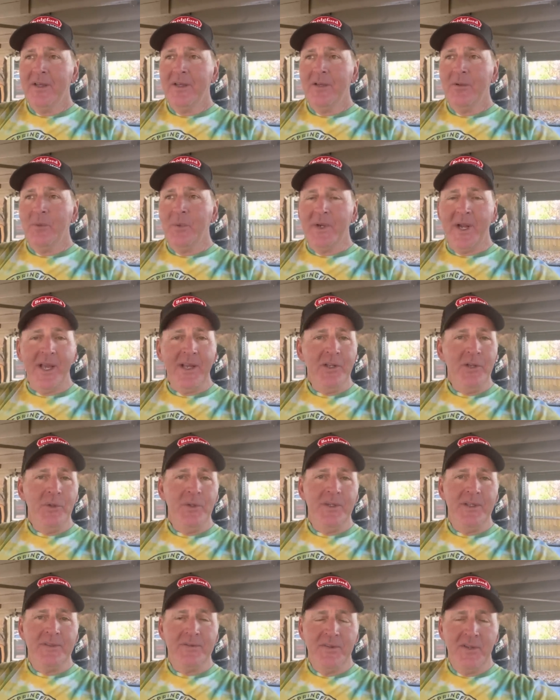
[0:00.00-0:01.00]
when I do
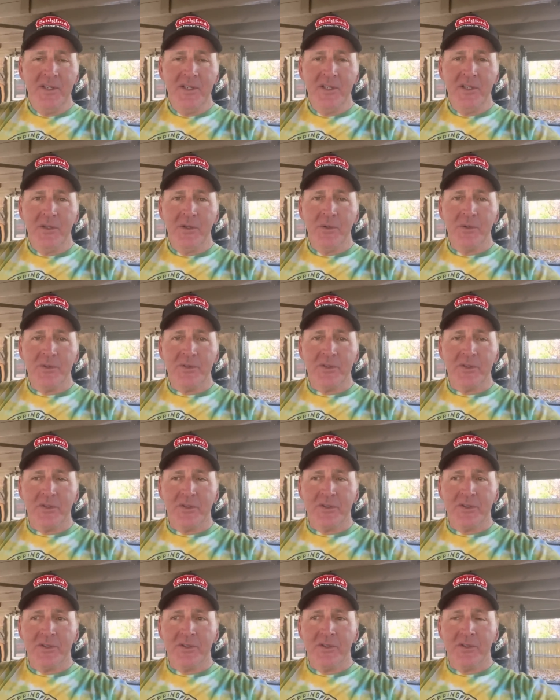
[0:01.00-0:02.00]
these videos,
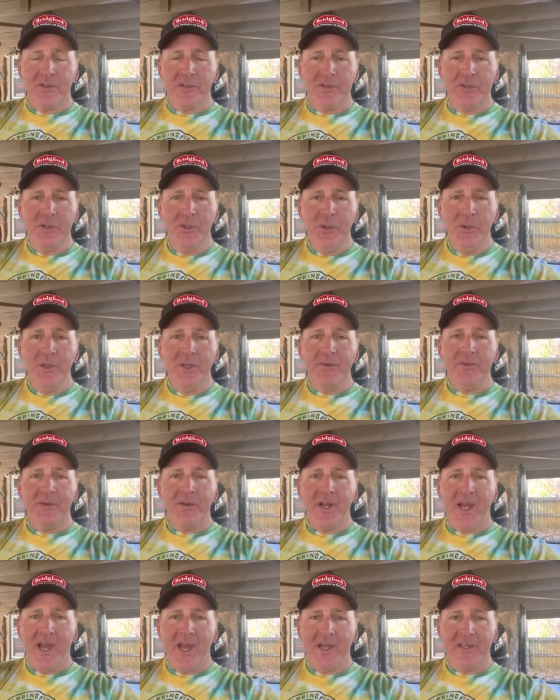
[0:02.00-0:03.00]
there's two
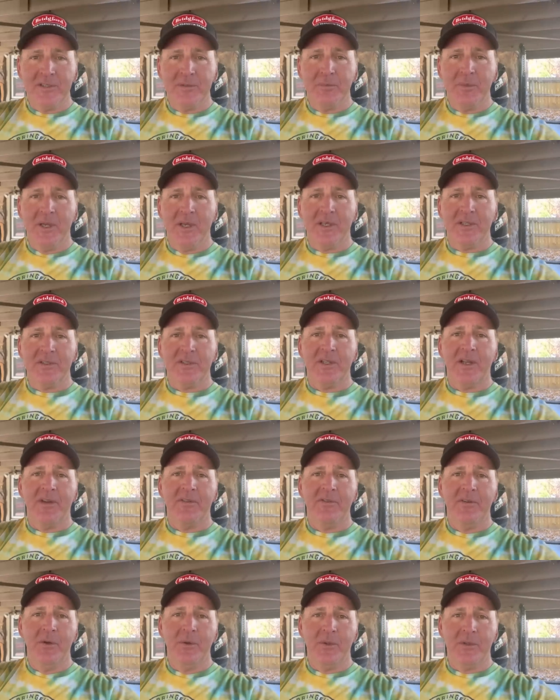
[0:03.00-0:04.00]
different aspects that I
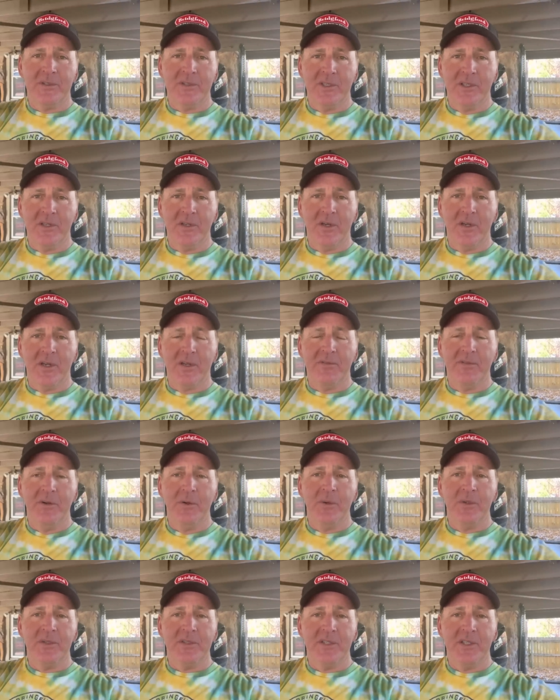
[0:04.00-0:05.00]
focus in on. I
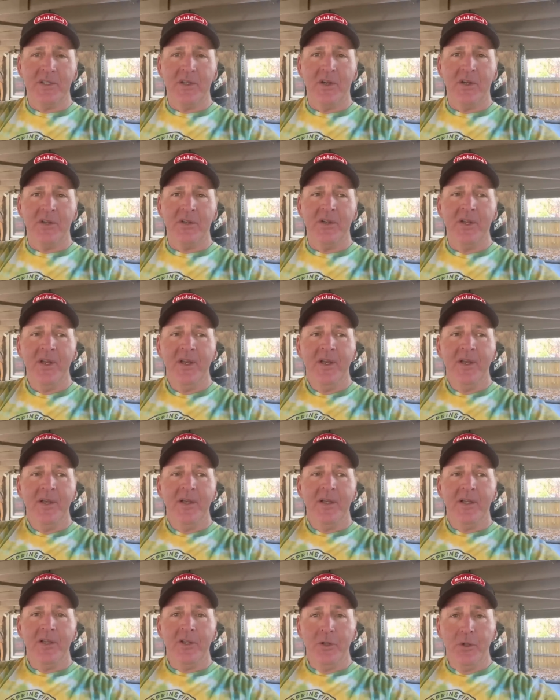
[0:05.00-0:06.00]
focus in on
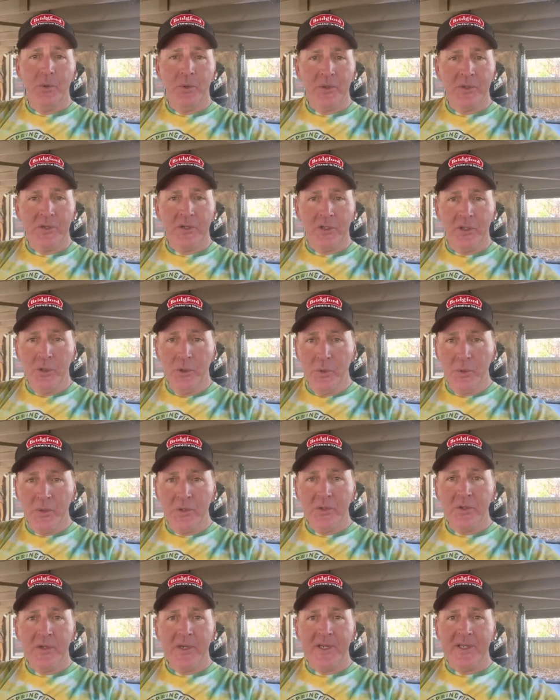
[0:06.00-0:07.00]

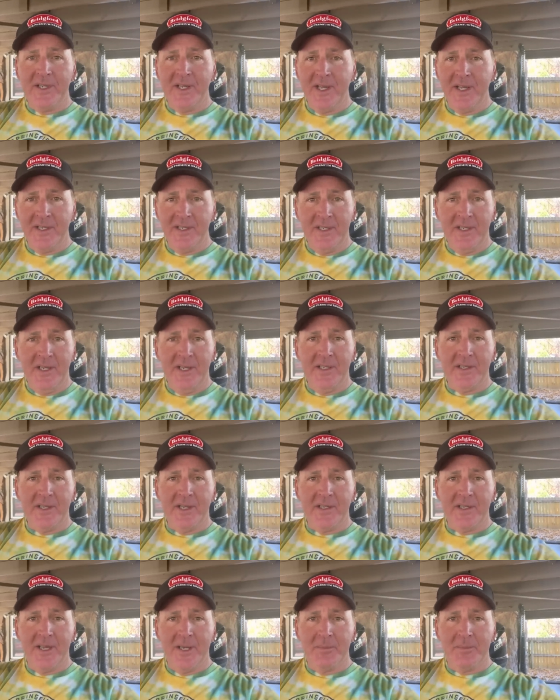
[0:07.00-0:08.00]
lure and technique,
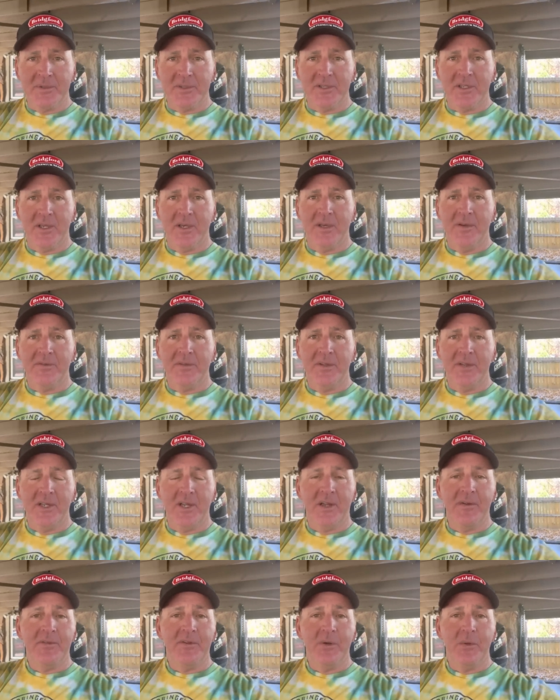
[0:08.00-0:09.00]
that type of stuff, and
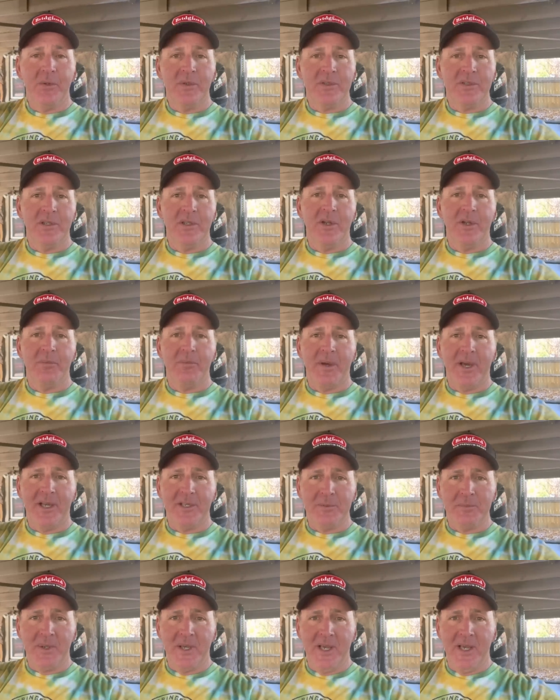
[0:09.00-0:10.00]
then I focus in on
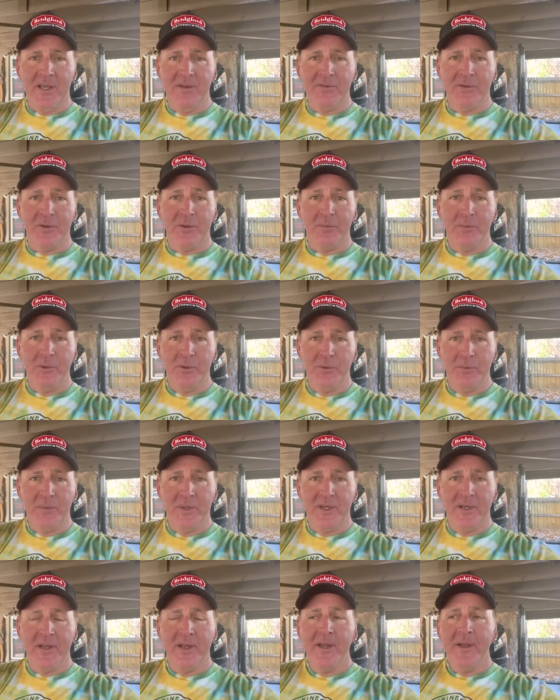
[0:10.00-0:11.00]
bass behavior and movement.